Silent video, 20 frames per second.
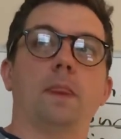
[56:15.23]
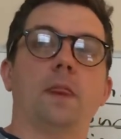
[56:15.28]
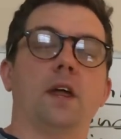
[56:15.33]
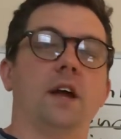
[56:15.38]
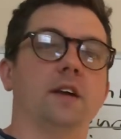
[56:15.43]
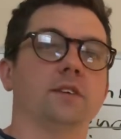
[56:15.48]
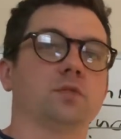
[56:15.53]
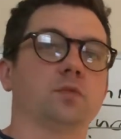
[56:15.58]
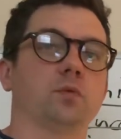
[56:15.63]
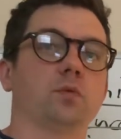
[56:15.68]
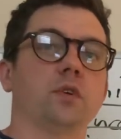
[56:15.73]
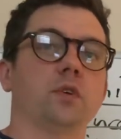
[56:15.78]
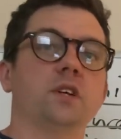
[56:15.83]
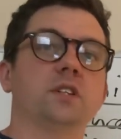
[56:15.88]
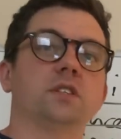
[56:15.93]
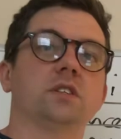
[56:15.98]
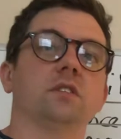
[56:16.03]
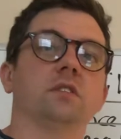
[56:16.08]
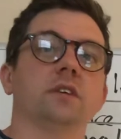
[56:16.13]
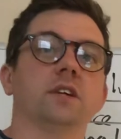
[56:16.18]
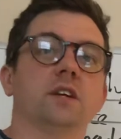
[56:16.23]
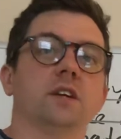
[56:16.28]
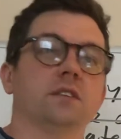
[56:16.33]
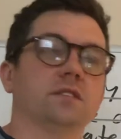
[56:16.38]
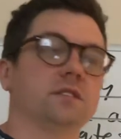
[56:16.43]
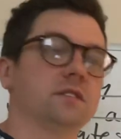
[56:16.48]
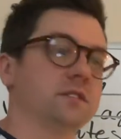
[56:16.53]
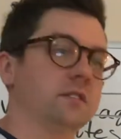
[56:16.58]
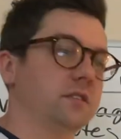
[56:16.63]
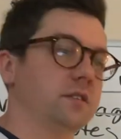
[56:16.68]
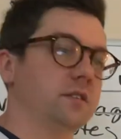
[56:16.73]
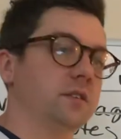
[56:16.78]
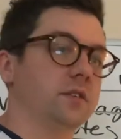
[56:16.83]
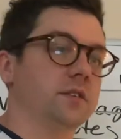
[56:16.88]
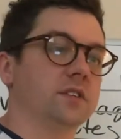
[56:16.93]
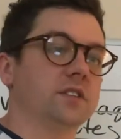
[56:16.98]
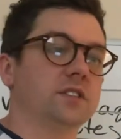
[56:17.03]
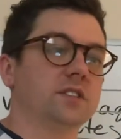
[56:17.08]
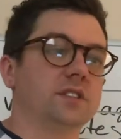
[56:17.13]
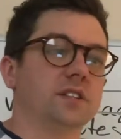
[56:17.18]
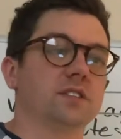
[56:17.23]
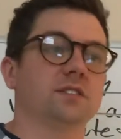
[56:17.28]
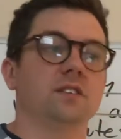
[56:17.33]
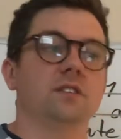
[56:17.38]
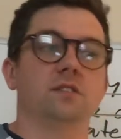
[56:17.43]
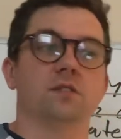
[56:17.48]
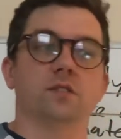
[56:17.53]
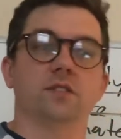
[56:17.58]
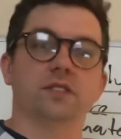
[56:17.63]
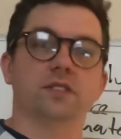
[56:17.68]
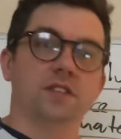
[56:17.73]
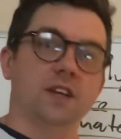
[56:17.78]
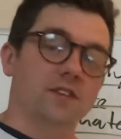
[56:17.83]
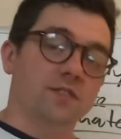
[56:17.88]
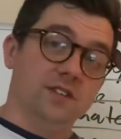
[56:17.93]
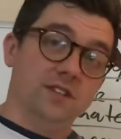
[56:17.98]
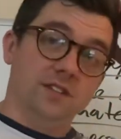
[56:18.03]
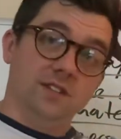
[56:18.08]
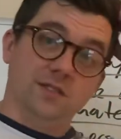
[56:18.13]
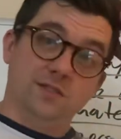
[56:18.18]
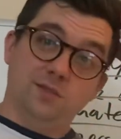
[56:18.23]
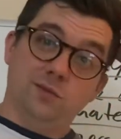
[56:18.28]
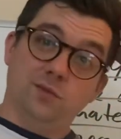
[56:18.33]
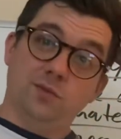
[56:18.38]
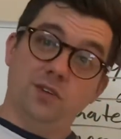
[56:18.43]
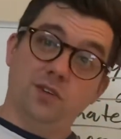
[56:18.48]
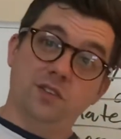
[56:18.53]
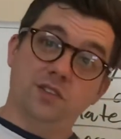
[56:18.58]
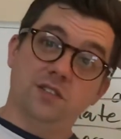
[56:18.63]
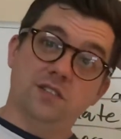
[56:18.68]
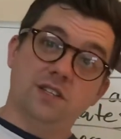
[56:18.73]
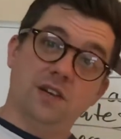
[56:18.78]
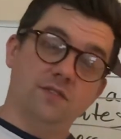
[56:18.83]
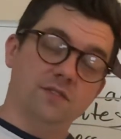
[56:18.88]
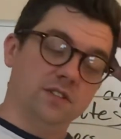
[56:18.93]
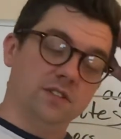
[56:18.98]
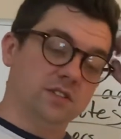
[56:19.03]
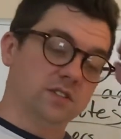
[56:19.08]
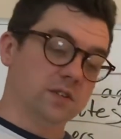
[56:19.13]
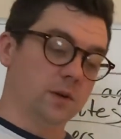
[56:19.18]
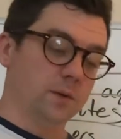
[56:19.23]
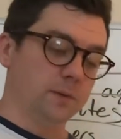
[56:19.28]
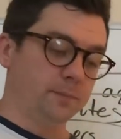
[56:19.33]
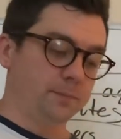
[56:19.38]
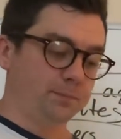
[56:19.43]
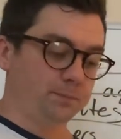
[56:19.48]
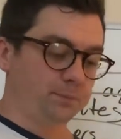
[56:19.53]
as recently as, the 60s or 70s, really the 70s. So,